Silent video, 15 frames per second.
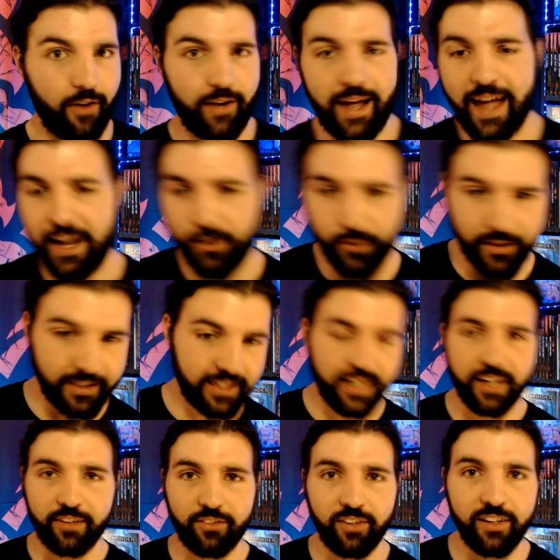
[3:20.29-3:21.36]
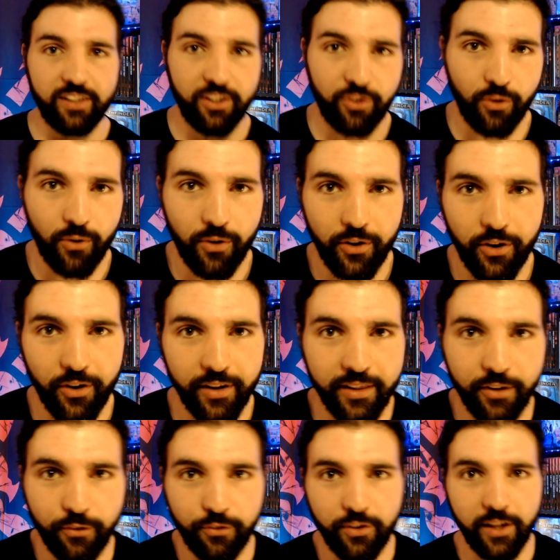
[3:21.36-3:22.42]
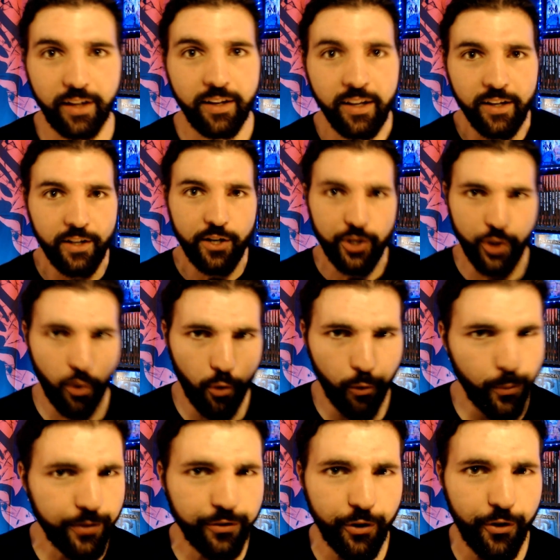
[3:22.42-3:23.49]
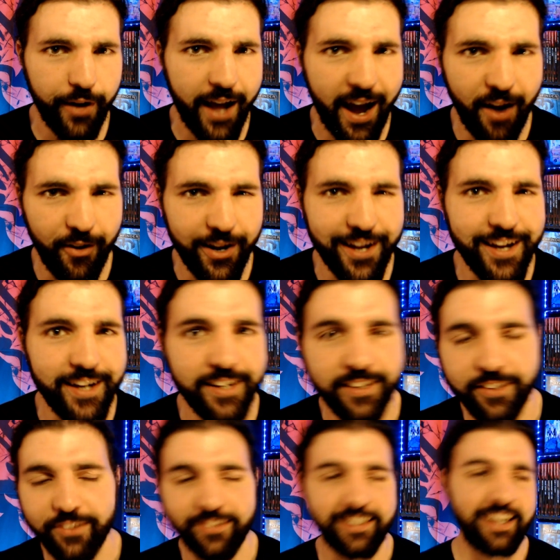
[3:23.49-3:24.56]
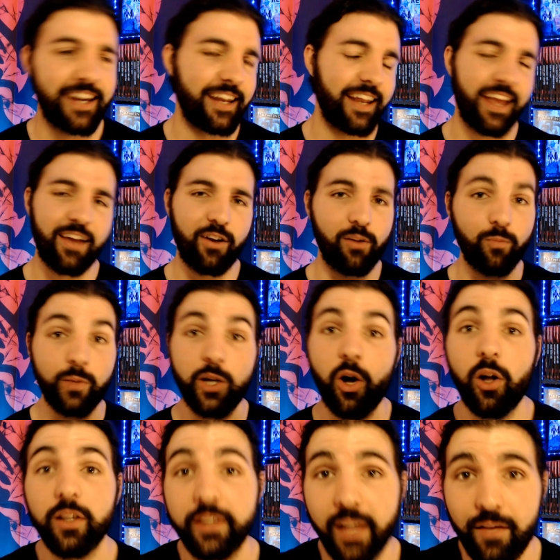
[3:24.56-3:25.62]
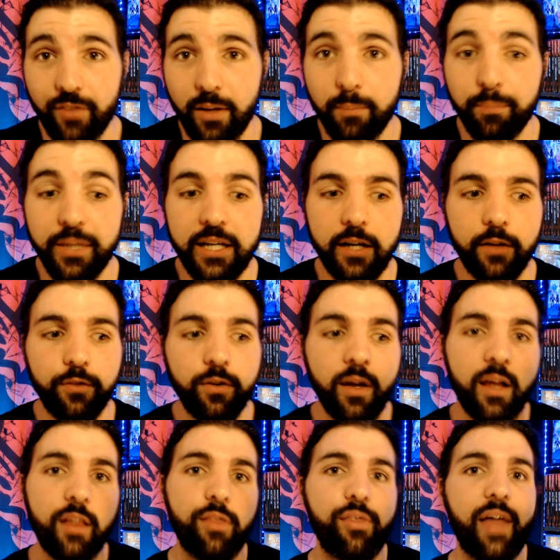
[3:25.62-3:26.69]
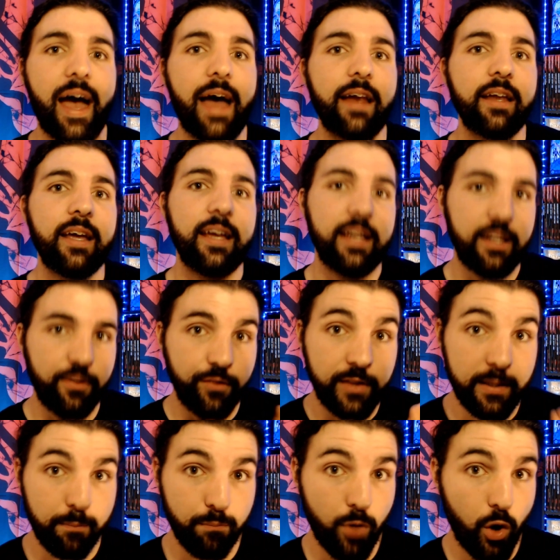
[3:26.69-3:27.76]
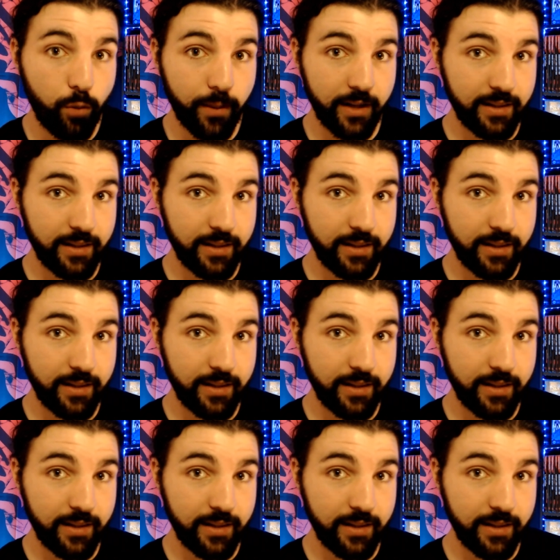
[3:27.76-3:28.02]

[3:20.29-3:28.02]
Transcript: Hagrid kicks in the door, and there's the "You're a wizard, Harry" scene, and we all love it because that is the moment.